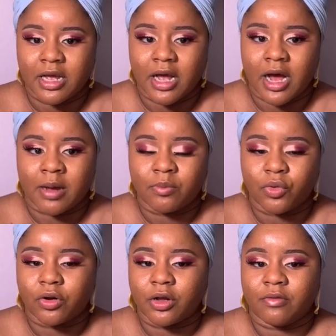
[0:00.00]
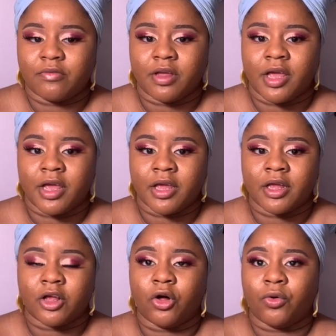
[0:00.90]
I'm more of a
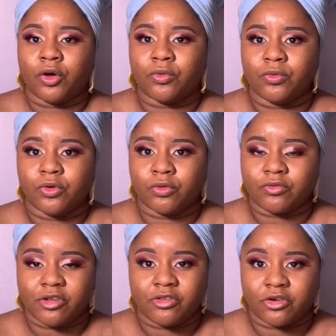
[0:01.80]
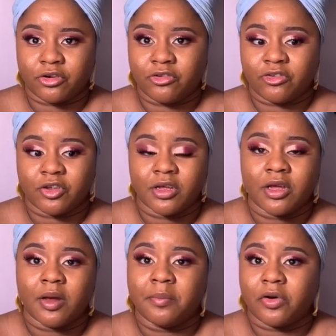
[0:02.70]
go on Google, research,
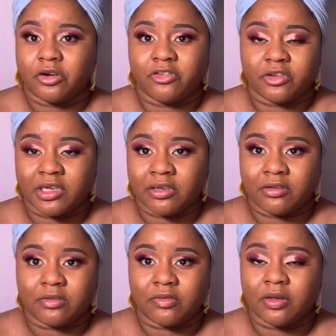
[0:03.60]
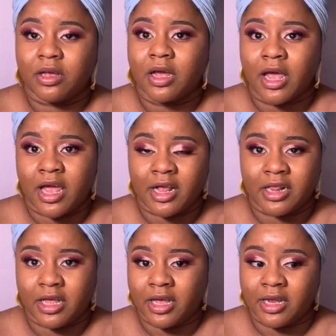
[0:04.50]
purchase, and
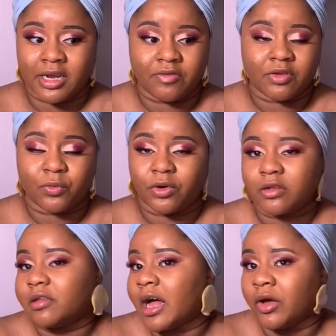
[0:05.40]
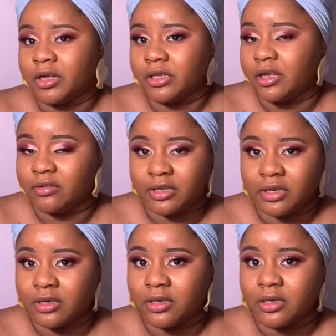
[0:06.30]
then if it works out, it
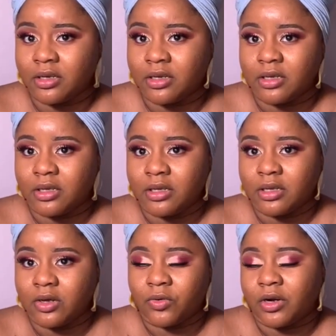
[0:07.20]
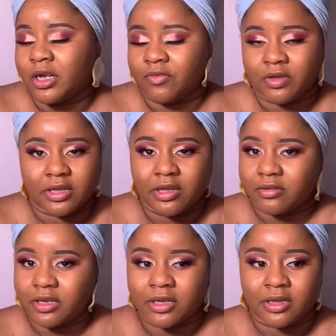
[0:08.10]
doesn't, or if it
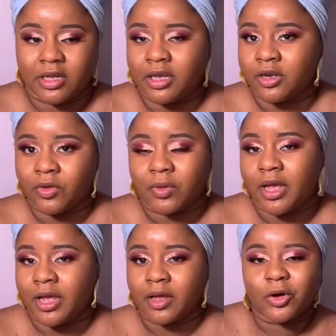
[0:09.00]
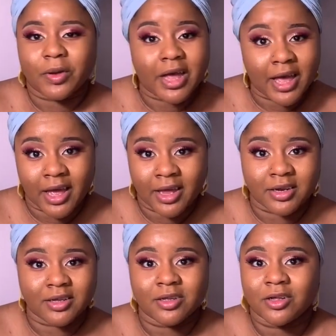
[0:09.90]
doesn't, then okay, go
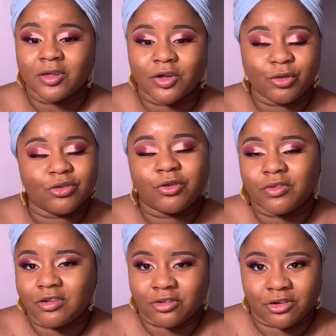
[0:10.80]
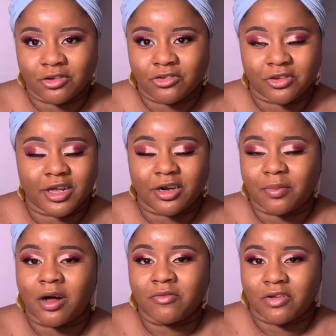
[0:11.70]
ahead, go do your research, get up
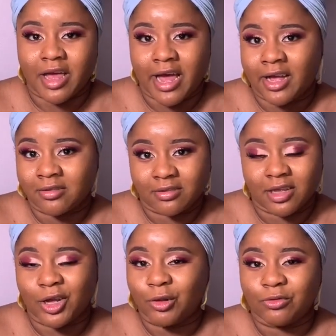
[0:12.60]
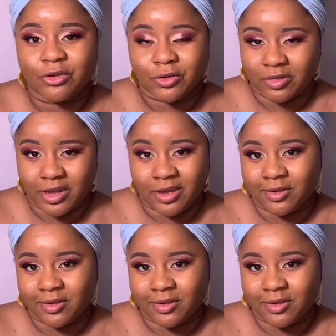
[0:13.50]
off your ass and go do your thing.